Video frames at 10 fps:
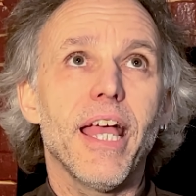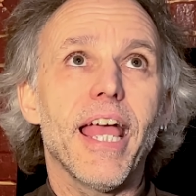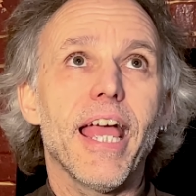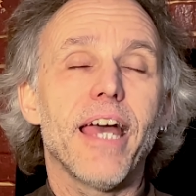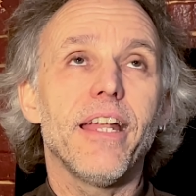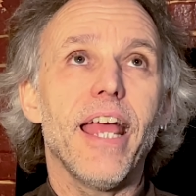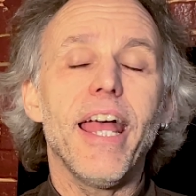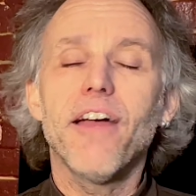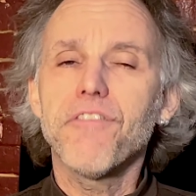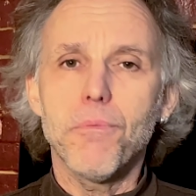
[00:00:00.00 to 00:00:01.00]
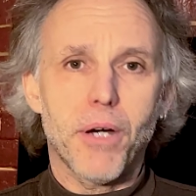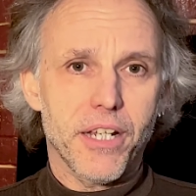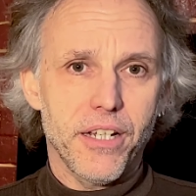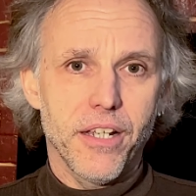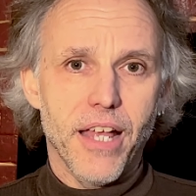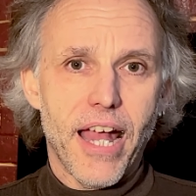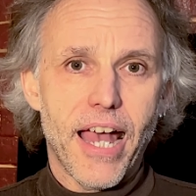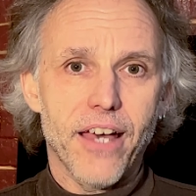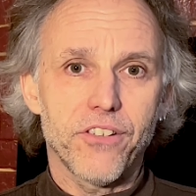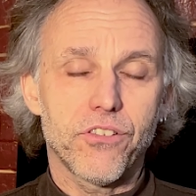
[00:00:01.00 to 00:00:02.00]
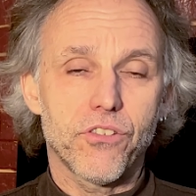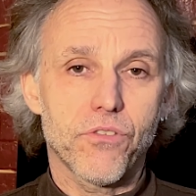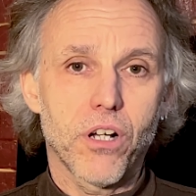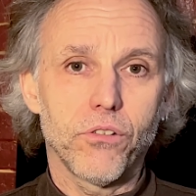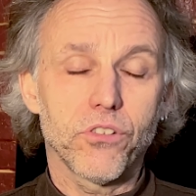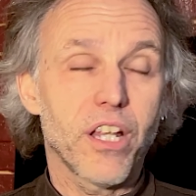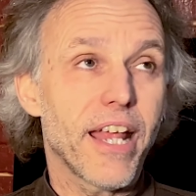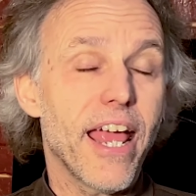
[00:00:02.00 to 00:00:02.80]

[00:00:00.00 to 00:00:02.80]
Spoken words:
And everybody has struggles and